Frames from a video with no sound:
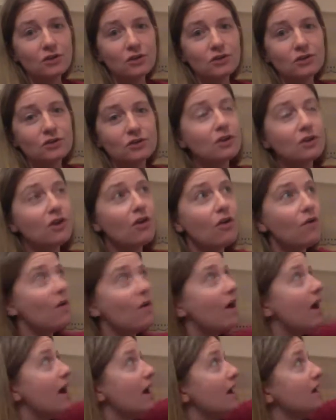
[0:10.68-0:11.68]

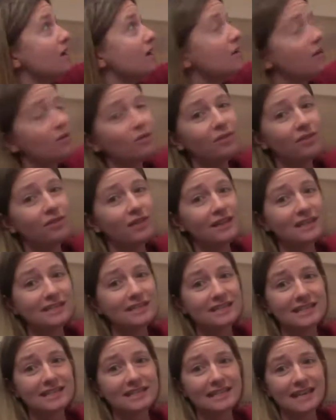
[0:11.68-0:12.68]
So I know
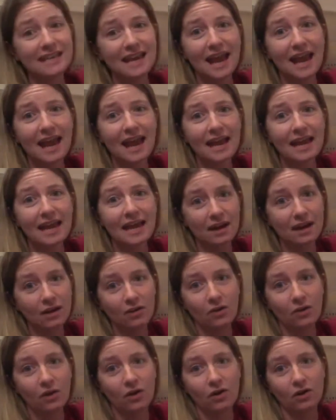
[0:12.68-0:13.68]
this is an
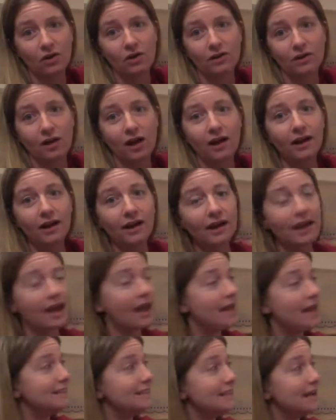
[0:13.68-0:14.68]
analog clock
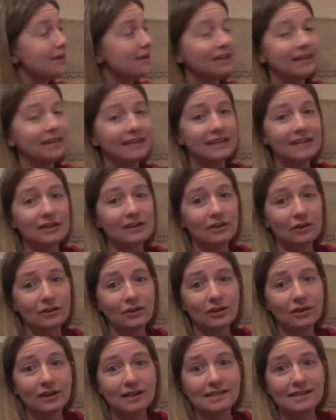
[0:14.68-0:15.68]
and down
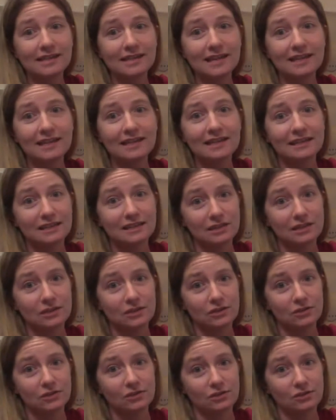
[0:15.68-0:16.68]
here is a
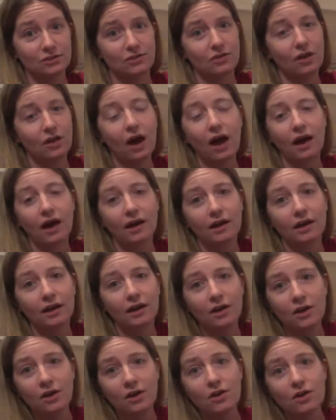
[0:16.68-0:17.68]
digital clock.
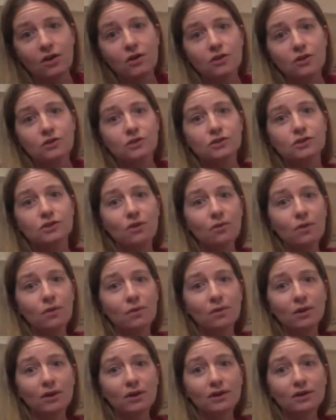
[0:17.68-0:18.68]
So what
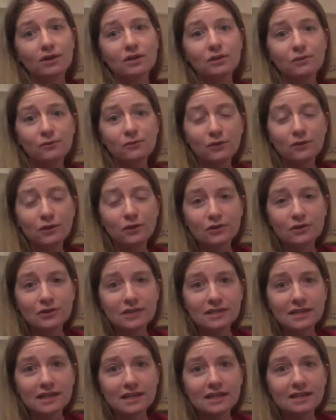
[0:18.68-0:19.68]
we're going to do
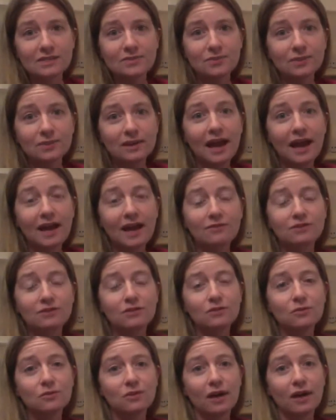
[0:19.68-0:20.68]
first is we have
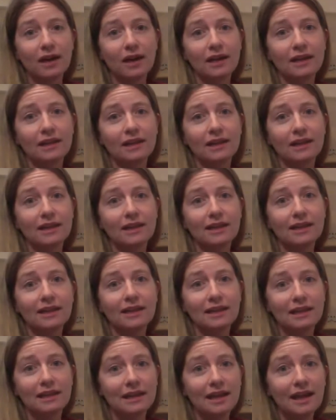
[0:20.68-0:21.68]
to write
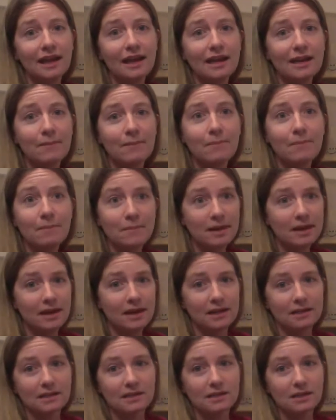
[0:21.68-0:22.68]
the
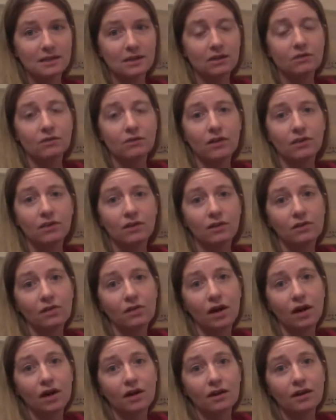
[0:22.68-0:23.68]
minutes around the
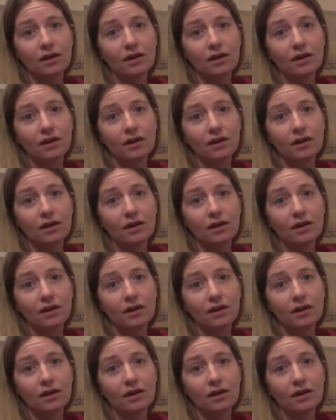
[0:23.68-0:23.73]
clock